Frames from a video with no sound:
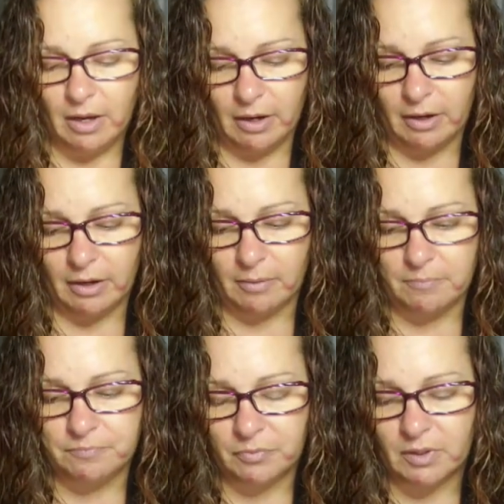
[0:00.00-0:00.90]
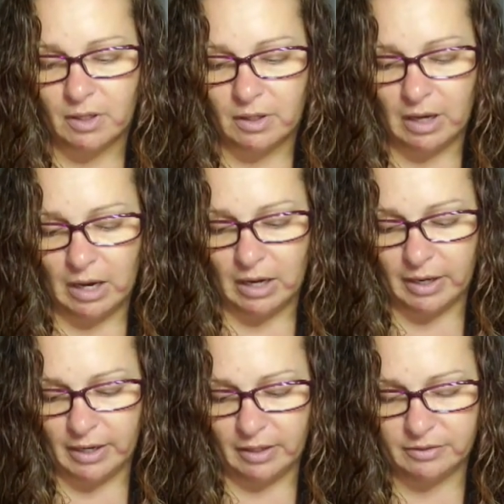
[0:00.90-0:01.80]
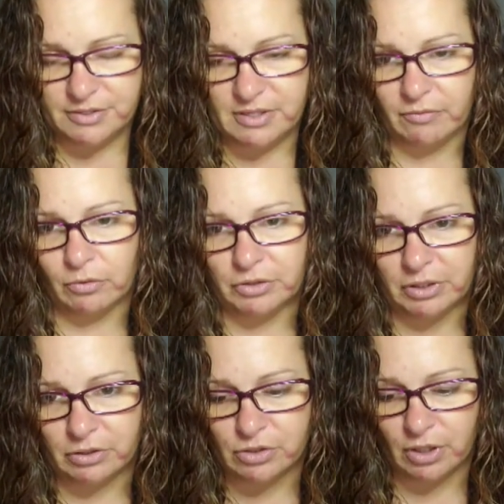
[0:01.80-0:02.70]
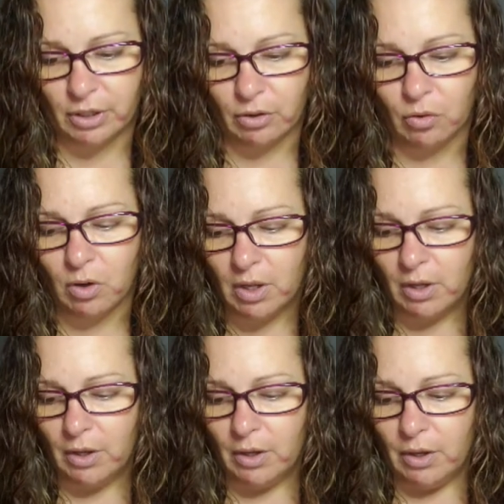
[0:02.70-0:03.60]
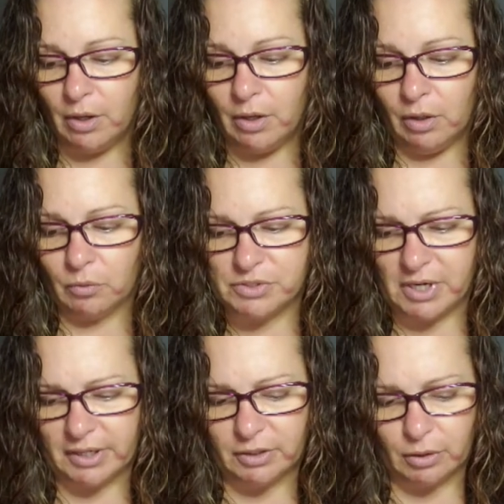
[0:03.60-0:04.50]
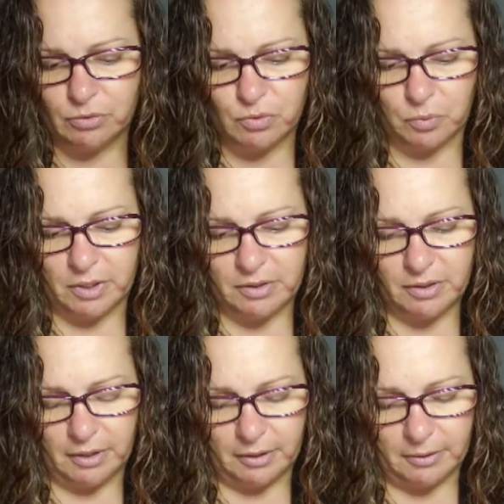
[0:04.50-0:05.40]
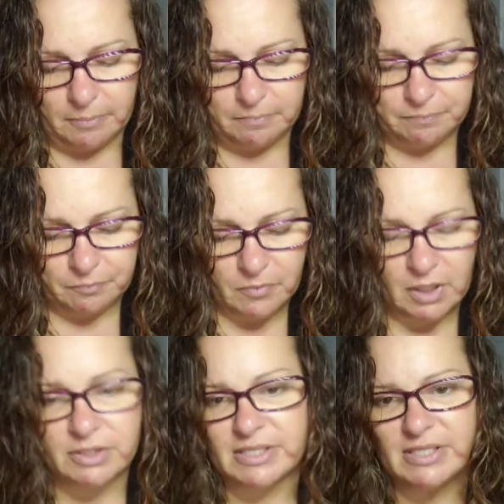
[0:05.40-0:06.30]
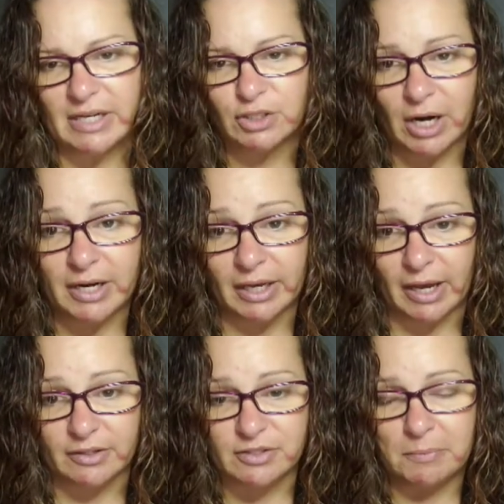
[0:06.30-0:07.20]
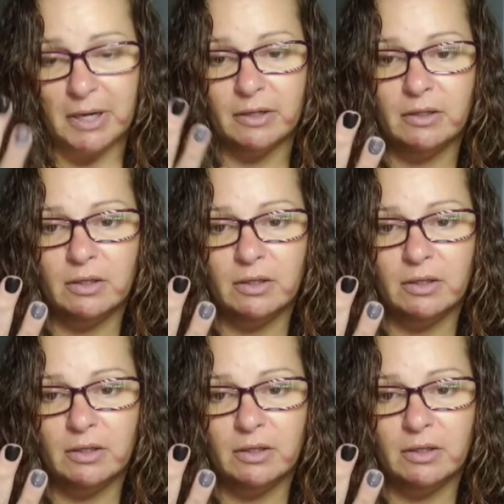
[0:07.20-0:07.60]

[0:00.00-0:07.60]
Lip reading: I several years ago was diagnosed with dyshydratic eczema